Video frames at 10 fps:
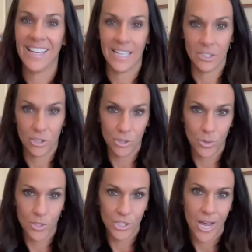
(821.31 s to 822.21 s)
It's
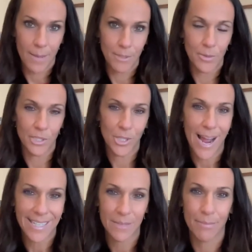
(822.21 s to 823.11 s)
your job to
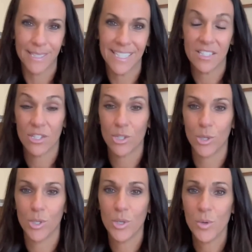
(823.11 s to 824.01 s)
attract abundance to
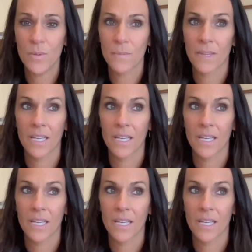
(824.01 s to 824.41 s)
you